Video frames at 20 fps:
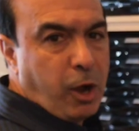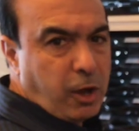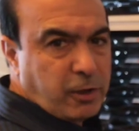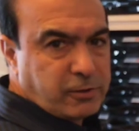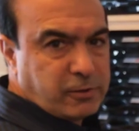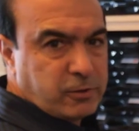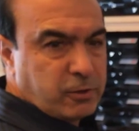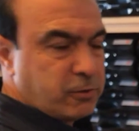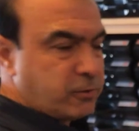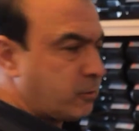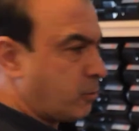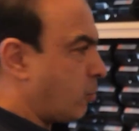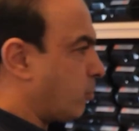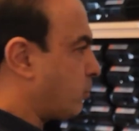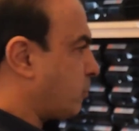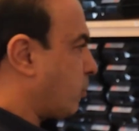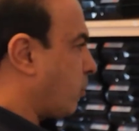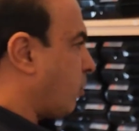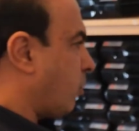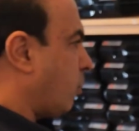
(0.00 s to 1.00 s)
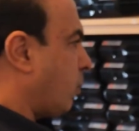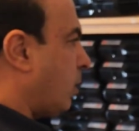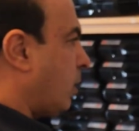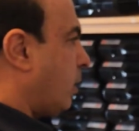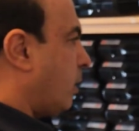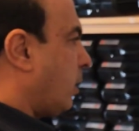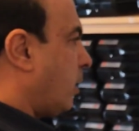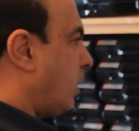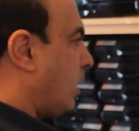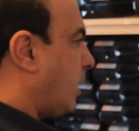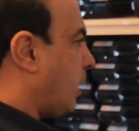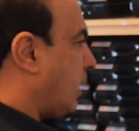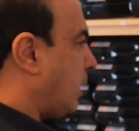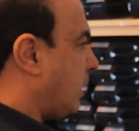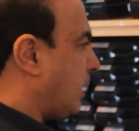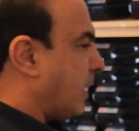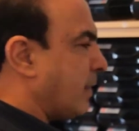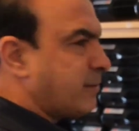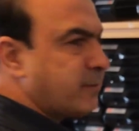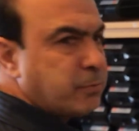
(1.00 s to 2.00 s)
oscilloscope. So
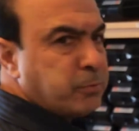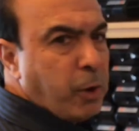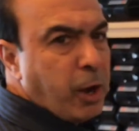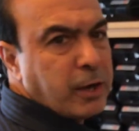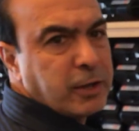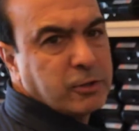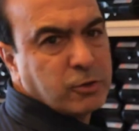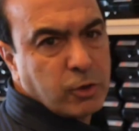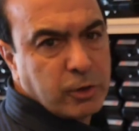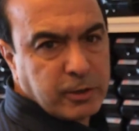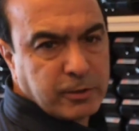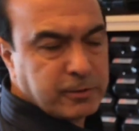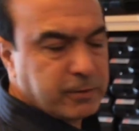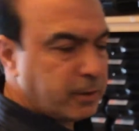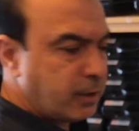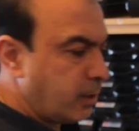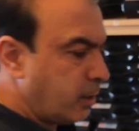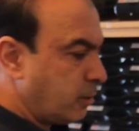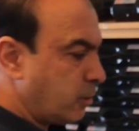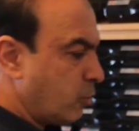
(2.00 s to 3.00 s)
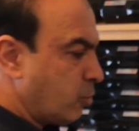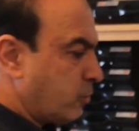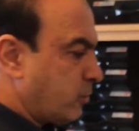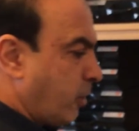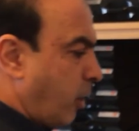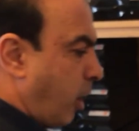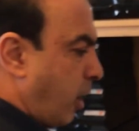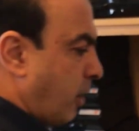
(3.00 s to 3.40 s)
let's monitor it, use the